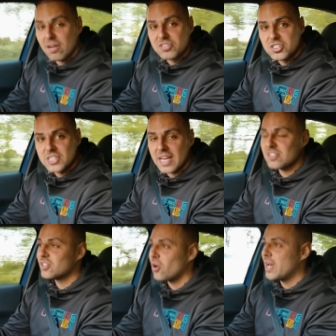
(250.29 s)
I've just
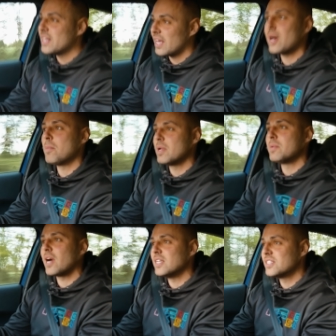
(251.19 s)
texted the guy that I'm gonna
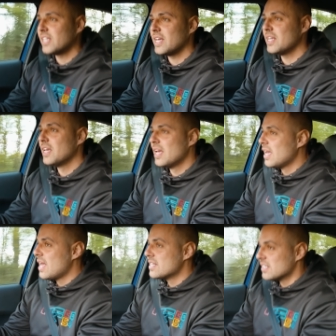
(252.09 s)
be going to see
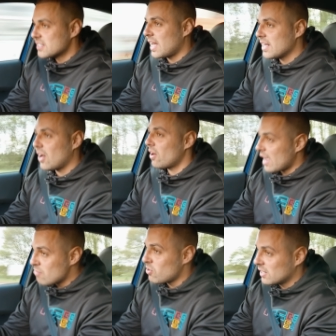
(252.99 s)
to say that I
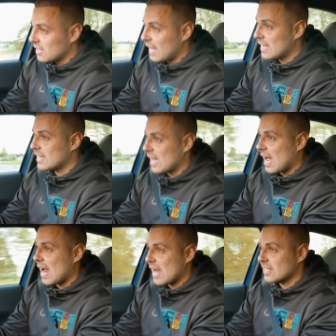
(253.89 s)
am running late
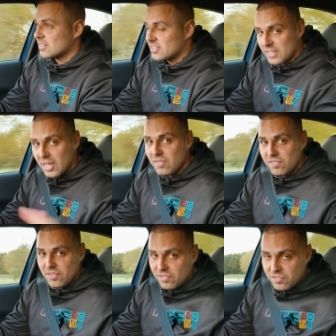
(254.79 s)
and Steve,
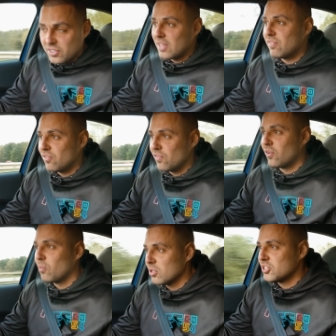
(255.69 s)
Steve, if you've
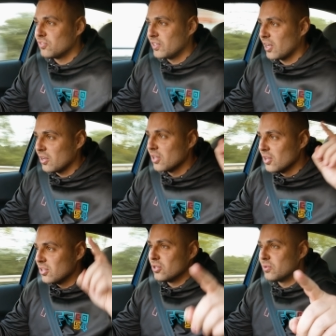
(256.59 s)
watched this video,
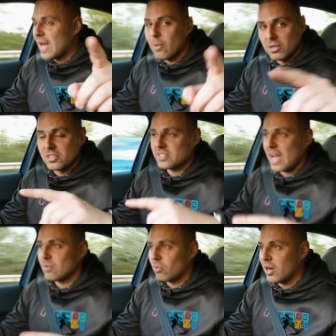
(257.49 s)
you'll now
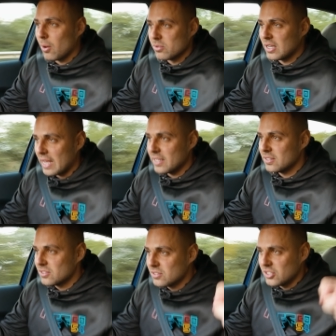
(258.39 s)
understand why I was late
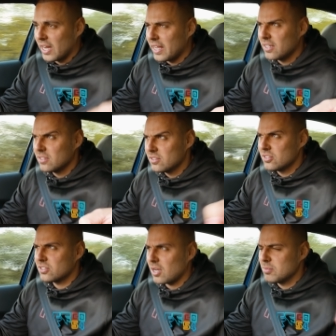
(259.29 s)
today
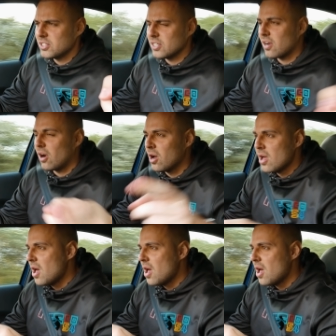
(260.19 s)
to come see your car.